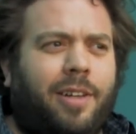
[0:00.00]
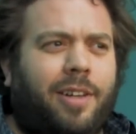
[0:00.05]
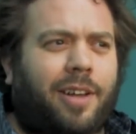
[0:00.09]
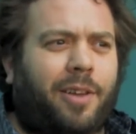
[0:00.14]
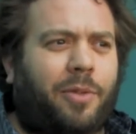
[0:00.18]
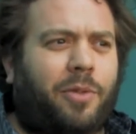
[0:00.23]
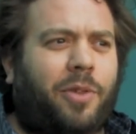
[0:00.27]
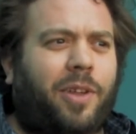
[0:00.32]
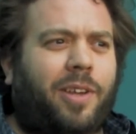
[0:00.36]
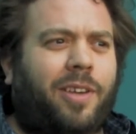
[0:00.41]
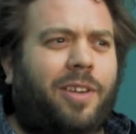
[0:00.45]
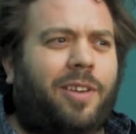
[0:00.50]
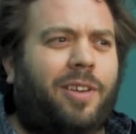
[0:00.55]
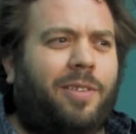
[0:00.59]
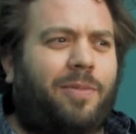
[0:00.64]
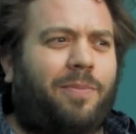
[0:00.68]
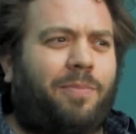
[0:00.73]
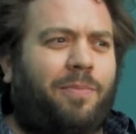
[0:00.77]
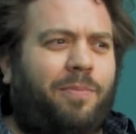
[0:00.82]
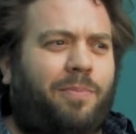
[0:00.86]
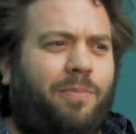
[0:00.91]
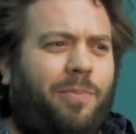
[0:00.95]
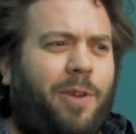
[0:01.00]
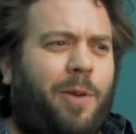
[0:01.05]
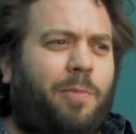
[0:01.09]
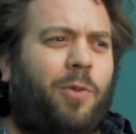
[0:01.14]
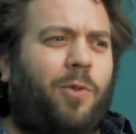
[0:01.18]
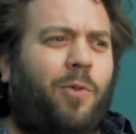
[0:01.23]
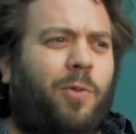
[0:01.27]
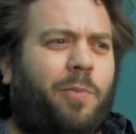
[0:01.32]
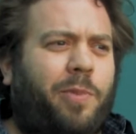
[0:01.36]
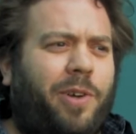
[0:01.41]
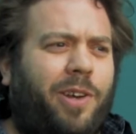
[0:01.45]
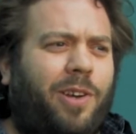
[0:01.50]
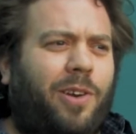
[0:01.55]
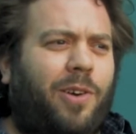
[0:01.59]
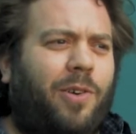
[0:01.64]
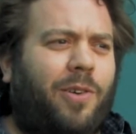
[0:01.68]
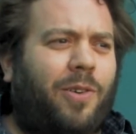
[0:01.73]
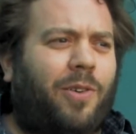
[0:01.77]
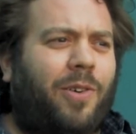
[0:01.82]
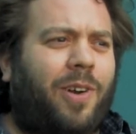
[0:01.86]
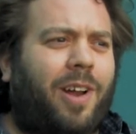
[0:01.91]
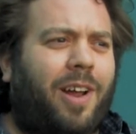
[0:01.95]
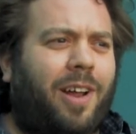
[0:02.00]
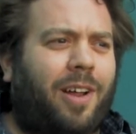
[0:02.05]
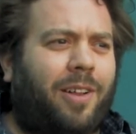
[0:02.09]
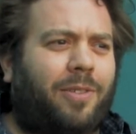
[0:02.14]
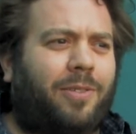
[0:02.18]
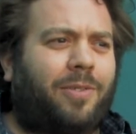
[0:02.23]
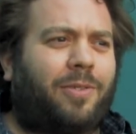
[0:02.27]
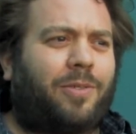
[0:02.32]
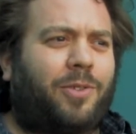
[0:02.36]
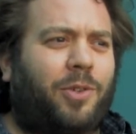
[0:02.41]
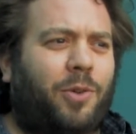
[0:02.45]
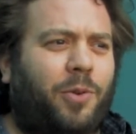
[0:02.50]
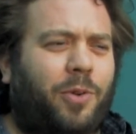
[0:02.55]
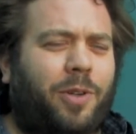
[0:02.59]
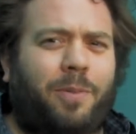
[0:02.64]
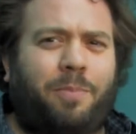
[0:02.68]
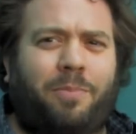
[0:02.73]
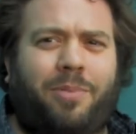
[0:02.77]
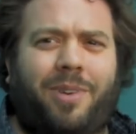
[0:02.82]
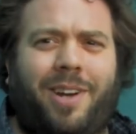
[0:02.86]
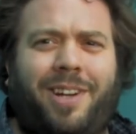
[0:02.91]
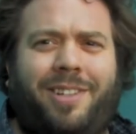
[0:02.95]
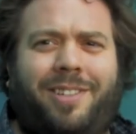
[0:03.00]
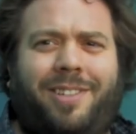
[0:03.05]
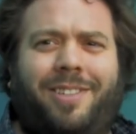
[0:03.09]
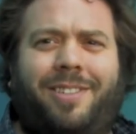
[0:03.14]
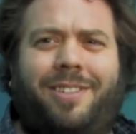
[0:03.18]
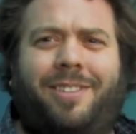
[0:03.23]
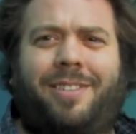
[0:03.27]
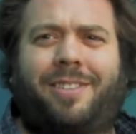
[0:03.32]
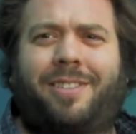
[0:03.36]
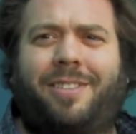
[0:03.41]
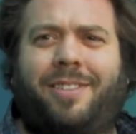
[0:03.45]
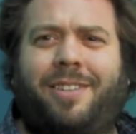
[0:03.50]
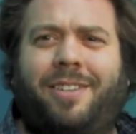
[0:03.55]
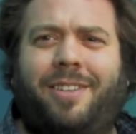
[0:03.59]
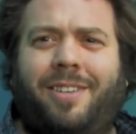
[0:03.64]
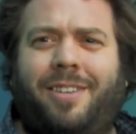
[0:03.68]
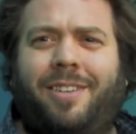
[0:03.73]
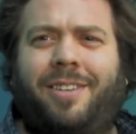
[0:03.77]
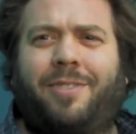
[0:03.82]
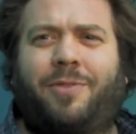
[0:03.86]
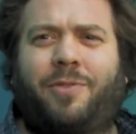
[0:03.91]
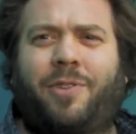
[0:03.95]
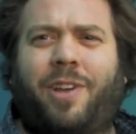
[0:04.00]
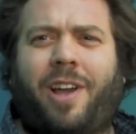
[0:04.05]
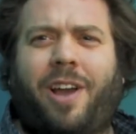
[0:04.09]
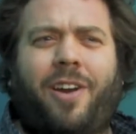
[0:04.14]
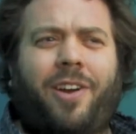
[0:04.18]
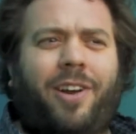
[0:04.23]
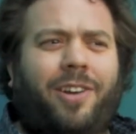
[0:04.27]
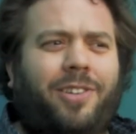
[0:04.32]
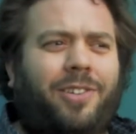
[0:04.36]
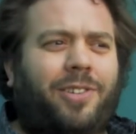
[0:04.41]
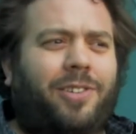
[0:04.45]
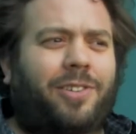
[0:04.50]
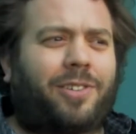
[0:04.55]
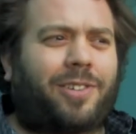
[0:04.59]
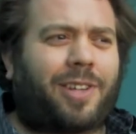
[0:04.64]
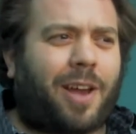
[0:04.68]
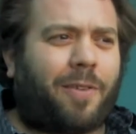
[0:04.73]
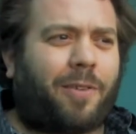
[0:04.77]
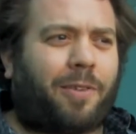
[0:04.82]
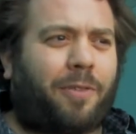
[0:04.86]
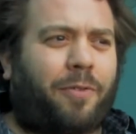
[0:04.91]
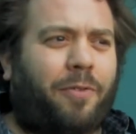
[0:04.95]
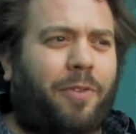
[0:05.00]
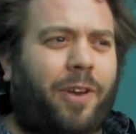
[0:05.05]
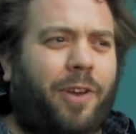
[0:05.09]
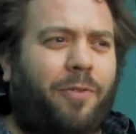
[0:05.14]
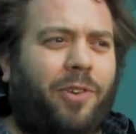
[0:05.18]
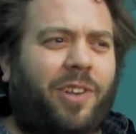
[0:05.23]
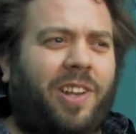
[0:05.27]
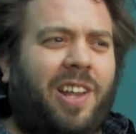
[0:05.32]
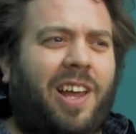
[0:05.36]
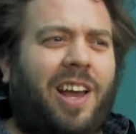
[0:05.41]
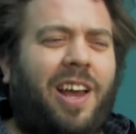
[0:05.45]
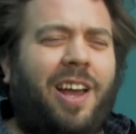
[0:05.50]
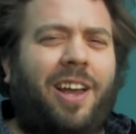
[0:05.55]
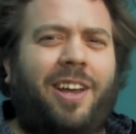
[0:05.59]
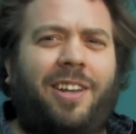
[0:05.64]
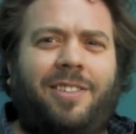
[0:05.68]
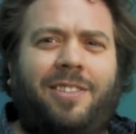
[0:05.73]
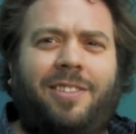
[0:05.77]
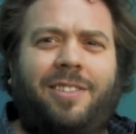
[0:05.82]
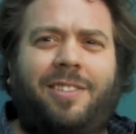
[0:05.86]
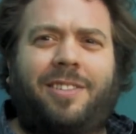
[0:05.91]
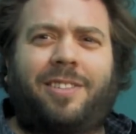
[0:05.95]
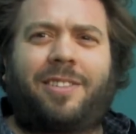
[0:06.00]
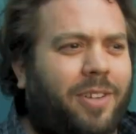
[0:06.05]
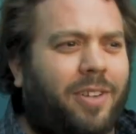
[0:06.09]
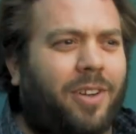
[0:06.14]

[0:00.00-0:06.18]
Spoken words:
I think people will be going around doing impressions, characters, having favorite lines.